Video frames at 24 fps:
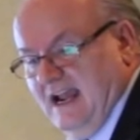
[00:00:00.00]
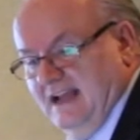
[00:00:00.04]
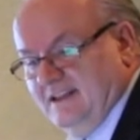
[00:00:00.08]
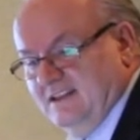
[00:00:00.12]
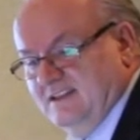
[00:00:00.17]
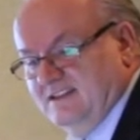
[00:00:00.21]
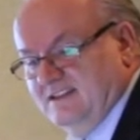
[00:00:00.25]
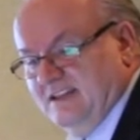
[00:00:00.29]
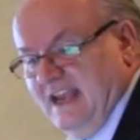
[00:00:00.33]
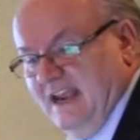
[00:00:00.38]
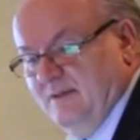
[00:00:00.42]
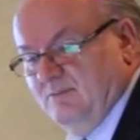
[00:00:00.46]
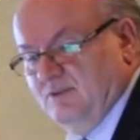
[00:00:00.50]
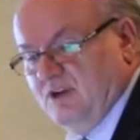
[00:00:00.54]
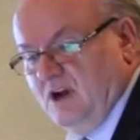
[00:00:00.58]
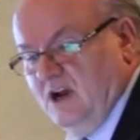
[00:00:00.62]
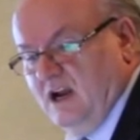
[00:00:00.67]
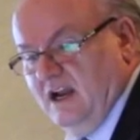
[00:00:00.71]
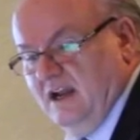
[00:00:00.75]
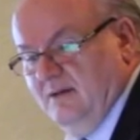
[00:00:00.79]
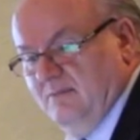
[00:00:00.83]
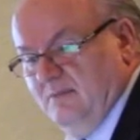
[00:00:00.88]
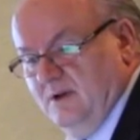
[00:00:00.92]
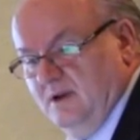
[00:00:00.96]
At the same
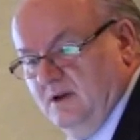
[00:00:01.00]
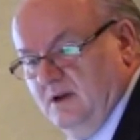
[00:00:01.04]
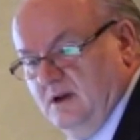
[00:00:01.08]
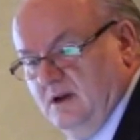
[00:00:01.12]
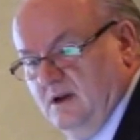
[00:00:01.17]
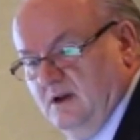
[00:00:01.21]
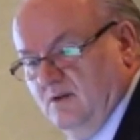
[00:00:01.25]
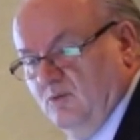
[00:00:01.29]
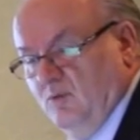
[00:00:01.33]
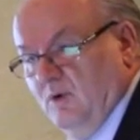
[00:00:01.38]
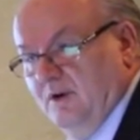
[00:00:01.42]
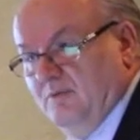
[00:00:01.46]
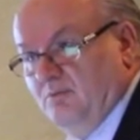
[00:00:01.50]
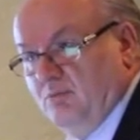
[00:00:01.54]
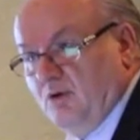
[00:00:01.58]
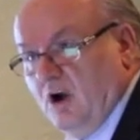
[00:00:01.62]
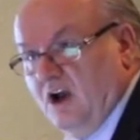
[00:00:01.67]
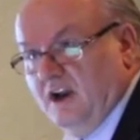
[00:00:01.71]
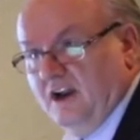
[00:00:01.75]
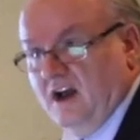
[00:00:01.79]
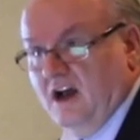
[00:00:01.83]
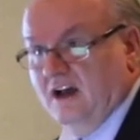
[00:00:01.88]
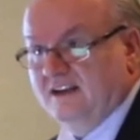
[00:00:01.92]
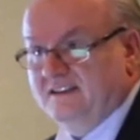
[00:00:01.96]
time, what
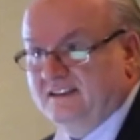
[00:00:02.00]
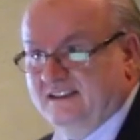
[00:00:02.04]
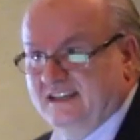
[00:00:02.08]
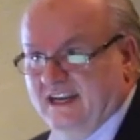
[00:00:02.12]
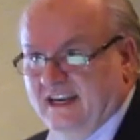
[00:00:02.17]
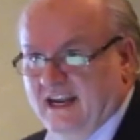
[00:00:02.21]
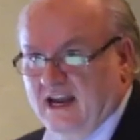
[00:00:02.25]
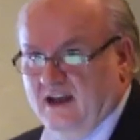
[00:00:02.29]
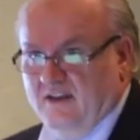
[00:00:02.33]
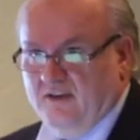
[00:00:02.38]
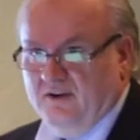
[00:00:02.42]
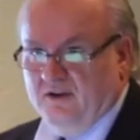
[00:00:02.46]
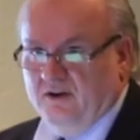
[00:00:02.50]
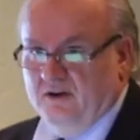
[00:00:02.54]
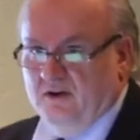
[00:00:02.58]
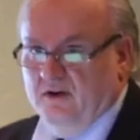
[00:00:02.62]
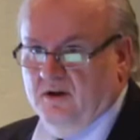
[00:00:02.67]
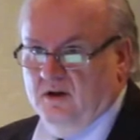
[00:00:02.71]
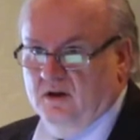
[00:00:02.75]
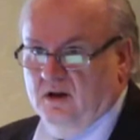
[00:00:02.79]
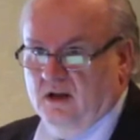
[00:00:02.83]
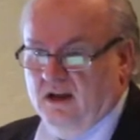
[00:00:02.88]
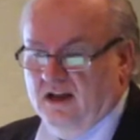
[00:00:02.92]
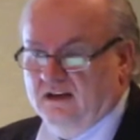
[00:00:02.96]
brought us together
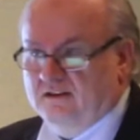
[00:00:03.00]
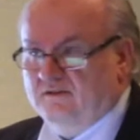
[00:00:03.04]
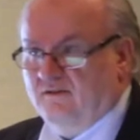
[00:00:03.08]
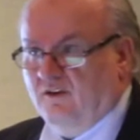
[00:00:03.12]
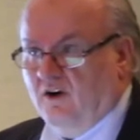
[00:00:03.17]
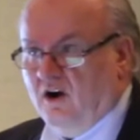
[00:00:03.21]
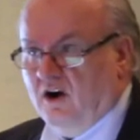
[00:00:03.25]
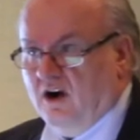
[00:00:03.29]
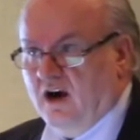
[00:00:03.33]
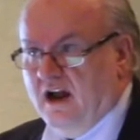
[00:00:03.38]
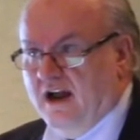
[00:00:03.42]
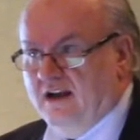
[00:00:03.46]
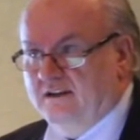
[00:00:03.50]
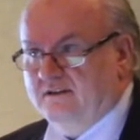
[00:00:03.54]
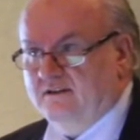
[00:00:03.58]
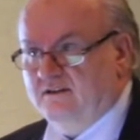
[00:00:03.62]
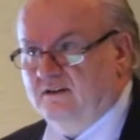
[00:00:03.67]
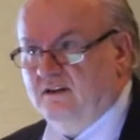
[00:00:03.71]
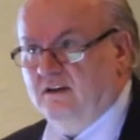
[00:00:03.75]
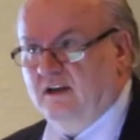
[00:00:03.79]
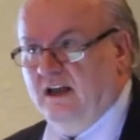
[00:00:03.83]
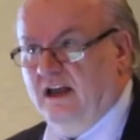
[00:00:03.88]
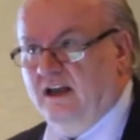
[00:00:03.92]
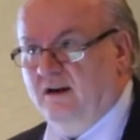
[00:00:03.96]
as far
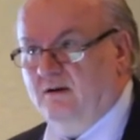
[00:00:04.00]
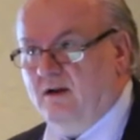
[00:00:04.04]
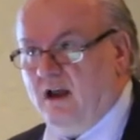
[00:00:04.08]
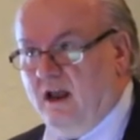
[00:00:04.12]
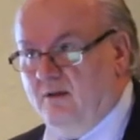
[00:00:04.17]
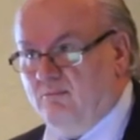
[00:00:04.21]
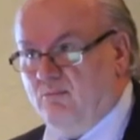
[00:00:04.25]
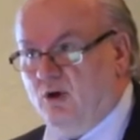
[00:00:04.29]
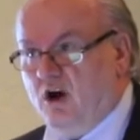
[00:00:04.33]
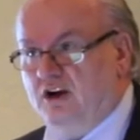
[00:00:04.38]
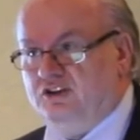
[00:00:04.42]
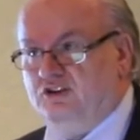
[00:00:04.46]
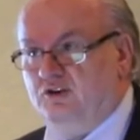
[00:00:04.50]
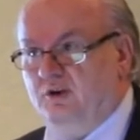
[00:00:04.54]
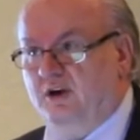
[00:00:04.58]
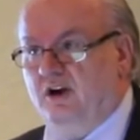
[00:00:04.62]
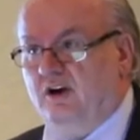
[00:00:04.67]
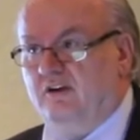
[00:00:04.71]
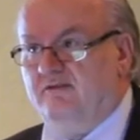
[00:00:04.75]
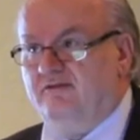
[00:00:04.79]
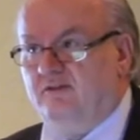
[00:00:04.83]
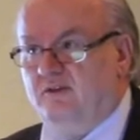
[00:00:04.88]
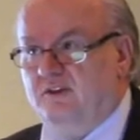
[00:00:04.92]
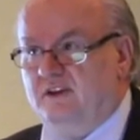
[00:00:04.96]
as, and brought you
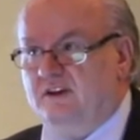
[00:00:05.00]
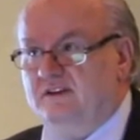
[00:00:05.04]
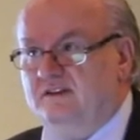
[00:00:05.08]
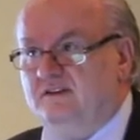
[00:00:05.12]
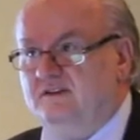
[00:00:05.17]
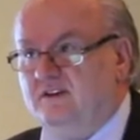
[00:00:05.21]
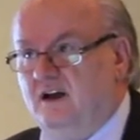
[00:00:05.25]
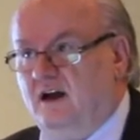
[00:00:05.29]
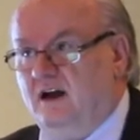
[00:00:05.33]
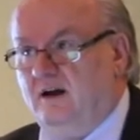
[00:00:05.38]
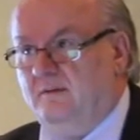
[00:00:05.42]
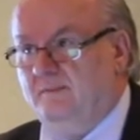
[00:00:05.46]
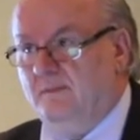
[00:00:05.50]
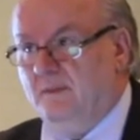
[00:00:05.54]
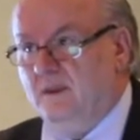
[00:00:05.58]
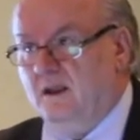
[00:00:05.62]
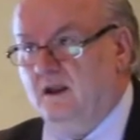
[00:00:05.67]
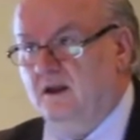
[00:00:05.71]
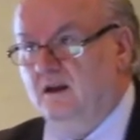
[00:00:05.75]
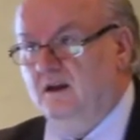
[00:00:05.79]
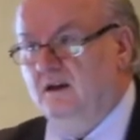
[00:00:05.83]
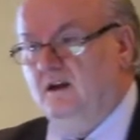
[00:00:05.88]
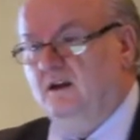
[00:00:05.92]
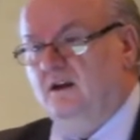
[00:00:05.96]
here for this
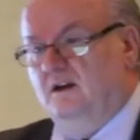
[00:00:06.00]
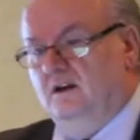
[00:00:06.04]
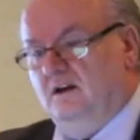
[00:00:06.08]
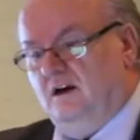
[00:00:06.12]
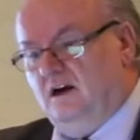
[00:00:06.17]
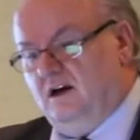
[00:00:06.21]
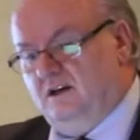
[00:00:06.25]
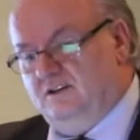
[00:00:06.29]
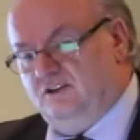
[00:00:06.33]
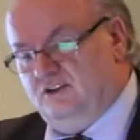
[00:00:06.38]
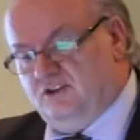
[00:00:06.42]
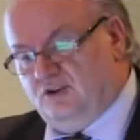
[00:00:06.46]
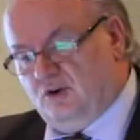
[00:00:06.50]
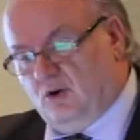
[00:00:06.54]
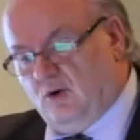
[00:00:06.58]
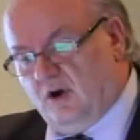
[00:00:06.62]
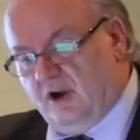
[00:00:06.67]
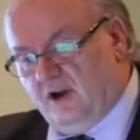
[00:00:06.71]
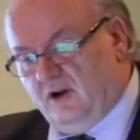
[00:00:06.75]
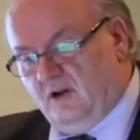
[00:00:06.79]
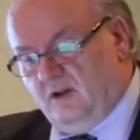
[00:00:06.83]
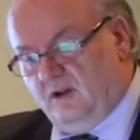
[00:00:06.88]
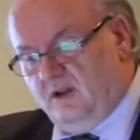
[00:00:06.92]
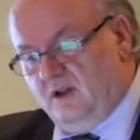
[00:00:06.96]

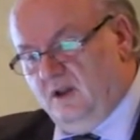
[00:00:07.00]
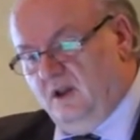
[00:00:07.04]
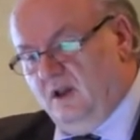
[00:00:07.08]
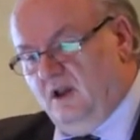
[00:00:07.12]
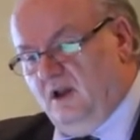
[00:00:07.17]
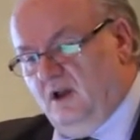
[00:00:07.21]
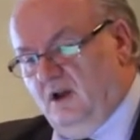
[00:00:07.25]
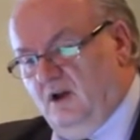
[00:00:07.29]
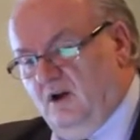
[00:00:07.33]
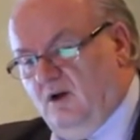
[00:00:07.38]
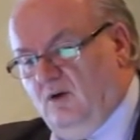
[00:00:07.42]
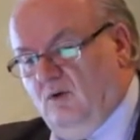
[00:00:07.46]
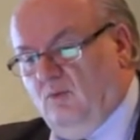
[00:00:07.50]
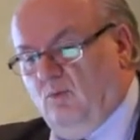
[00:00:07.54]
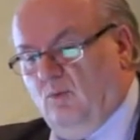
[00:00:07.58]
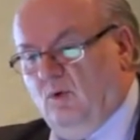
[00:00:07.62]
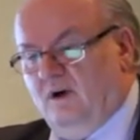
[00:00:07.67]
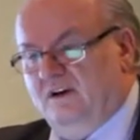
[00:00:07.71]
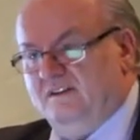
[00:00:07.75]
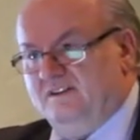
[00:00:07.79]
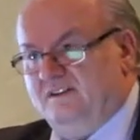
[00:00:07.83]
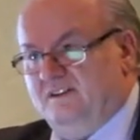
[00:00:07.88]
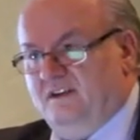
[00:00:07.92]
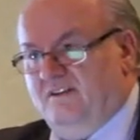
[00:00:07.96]
tutorial,
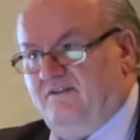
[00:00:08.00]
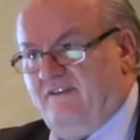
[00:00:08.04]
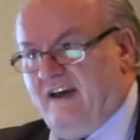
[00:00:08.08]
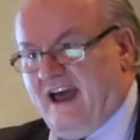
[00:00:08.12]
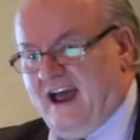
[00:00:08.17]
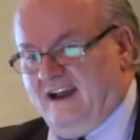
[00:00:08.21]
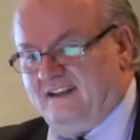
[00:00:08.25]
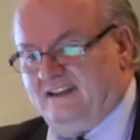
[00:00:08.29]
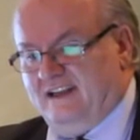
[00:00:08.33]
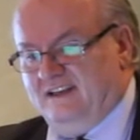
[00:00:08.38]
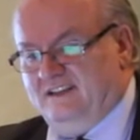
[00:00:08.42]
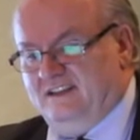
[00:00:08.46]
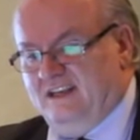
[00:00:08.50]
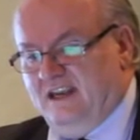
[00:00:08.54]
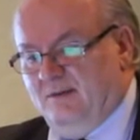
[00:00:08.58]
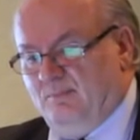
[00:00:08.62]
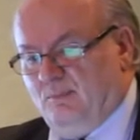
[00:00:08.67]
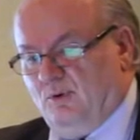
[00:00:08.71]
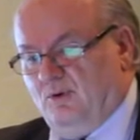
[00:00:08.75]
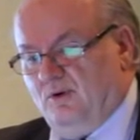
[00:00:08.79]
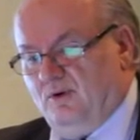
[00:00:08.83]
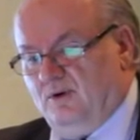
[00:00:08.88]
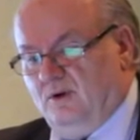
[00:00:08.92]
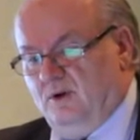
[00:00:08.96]
was the fact that
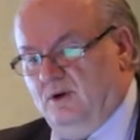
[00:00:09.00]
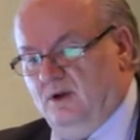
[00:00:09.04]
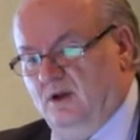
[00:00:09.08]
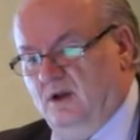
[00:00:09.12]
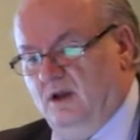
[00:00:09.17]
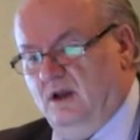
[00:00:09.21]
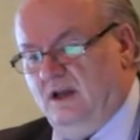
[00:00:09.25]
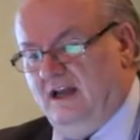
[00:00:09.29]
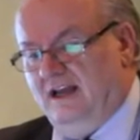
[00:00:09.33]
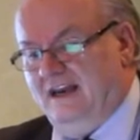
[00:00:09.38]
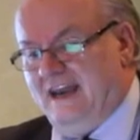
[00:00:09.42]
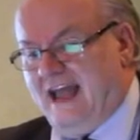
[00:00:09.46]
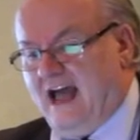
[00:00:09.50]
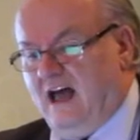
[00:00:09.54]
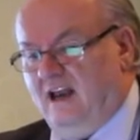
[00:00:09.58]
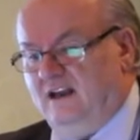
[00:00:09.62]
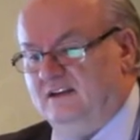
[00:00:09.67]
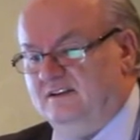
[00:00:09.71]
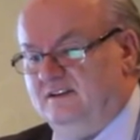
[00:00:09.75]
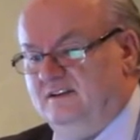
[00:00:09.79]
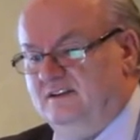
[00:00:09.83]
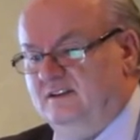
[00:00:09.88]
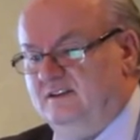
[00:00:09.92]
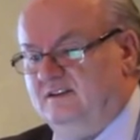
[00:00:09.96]
deeper
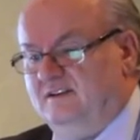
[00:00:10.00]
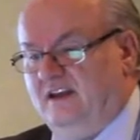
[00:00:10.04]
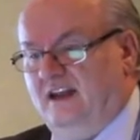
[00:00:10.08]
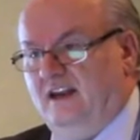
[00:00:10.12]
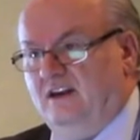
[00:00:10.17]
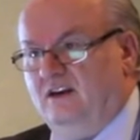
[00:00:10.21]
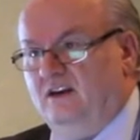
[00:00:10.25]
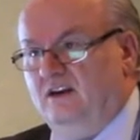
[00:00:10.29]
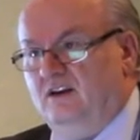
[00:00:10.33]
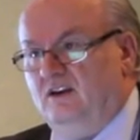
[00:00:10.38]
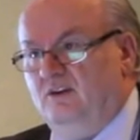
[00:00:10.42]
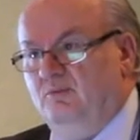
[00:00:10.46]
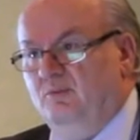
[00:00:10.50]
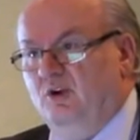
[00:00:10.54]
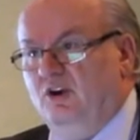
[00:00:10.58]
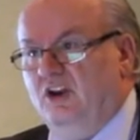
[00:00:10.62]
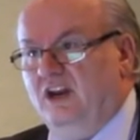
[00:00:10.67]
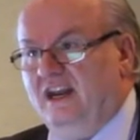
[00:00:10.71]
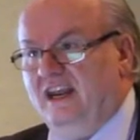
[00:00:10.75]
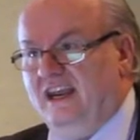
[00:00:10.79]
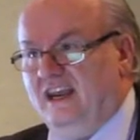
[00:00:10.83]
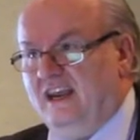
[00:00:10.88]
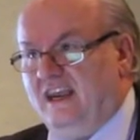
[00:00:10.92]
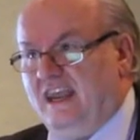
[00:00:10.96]
analysis and
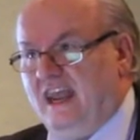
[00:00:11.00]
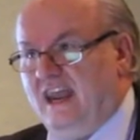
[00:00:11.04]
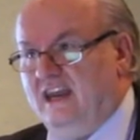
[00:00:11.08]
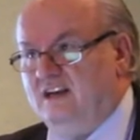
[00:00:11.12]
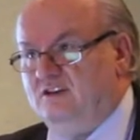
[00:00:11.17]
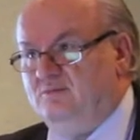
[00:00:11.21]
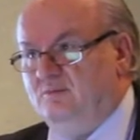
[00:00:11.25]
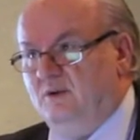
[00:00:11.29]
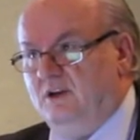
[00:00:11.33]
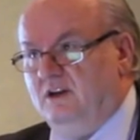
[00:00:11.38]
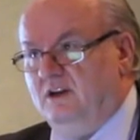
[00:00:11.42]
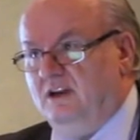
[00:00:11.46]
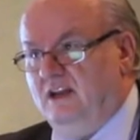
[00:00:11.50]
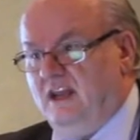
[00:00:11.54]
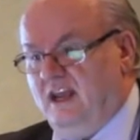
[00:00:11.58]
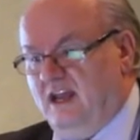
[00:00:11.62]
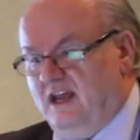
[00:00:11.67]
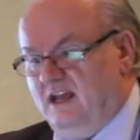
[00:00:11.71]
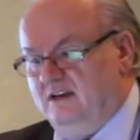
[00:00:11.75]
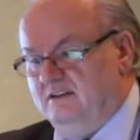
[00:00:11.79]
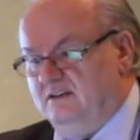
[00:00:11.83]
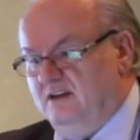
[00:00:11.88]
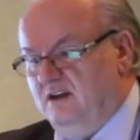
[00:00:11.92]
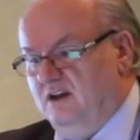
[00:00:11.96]
community engagement
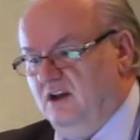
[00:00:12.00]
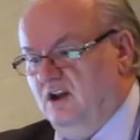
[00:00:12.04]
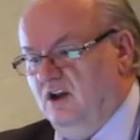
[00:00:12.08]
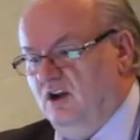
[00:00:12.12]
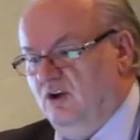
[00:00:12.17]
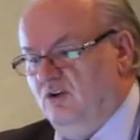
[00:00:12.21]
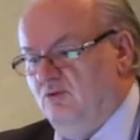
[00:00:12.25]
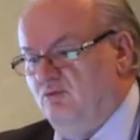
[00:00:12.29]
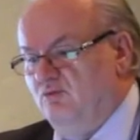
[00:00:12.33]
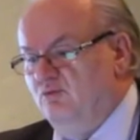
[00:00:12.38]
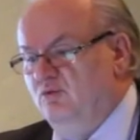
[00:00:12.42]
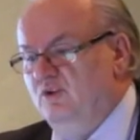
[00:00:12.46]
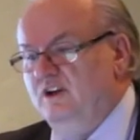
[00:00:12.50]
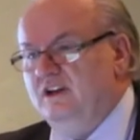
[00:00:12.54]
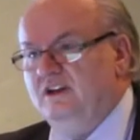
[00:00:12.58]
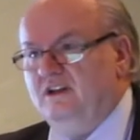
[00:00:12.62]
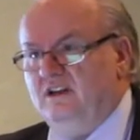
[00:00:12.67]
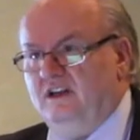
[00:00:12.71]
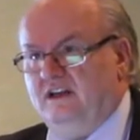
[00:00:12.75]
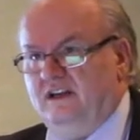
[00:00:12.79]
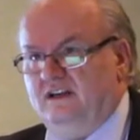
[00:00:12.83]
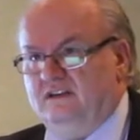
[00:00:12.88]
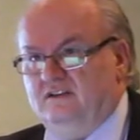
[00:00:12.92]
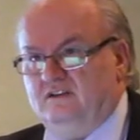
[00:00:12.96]
and
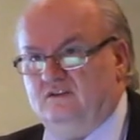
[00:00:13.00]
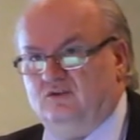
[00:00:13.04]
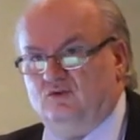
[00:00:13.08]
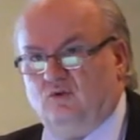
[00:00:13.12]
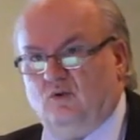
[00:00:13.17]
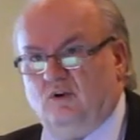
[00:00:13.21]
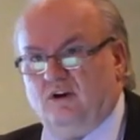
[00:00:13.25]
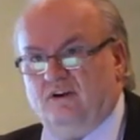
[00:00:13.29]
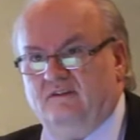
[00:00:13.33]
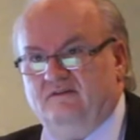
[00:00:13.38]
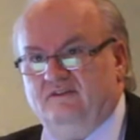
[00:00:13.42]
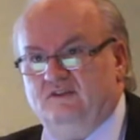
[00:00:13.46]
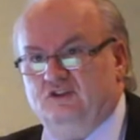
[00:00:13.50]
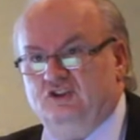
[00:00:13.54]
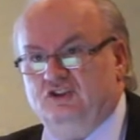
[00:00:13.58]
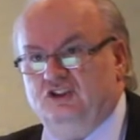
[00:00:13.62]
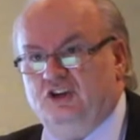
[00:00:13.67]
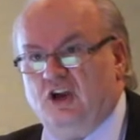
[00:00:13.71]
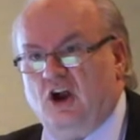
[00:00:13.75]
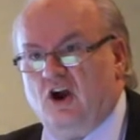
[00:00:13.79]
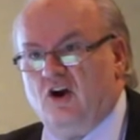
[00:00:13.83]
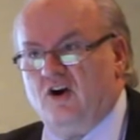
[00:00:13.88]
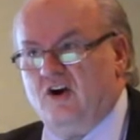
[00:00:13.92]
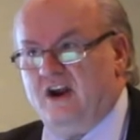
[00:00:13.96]
really sort of
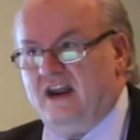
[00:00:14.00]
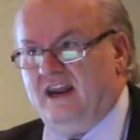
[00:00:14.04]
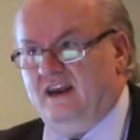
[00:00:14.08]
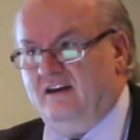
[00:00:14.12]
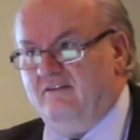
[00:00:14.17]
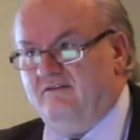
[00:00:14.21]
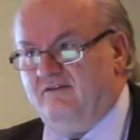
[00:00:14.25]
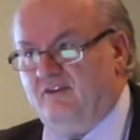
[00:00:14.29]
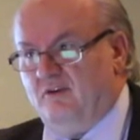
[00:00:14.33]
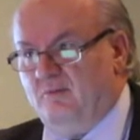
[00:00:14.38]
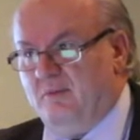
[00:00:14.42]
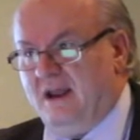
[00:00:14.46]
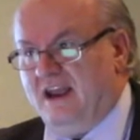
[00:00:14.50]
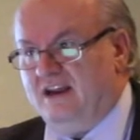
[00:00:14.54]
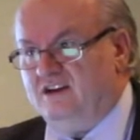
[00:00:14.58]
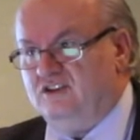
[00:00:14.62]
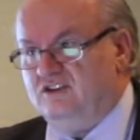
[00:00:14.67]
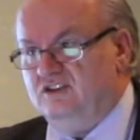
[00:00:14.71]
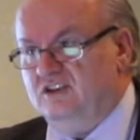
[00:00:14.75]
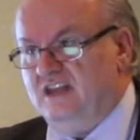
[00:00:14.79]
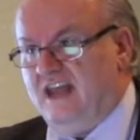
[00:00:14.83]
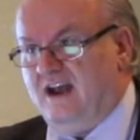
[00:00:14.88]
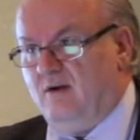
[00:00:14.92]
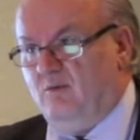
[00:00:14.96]
sharing
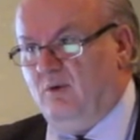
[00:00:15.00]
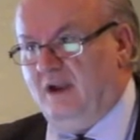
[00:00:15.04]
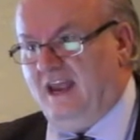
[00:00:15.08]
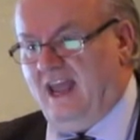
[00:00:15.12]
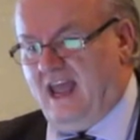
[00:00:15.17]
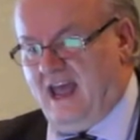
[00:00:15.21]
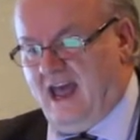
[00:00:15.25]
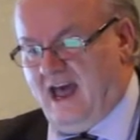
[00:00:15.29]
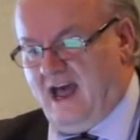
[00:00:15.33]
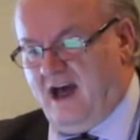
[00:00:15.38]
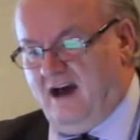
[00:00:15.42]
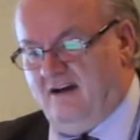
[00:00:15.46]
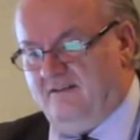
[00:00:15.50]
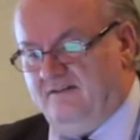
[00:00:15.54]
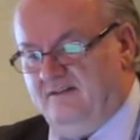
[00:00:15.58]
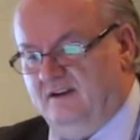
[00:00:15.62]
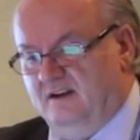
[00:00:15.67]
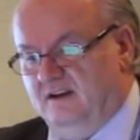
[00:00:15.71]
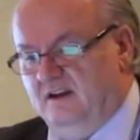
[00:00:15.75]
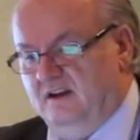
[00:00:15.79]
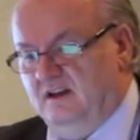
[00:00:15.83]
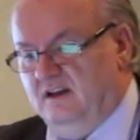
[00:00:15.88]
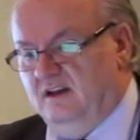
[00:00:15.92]
information that we have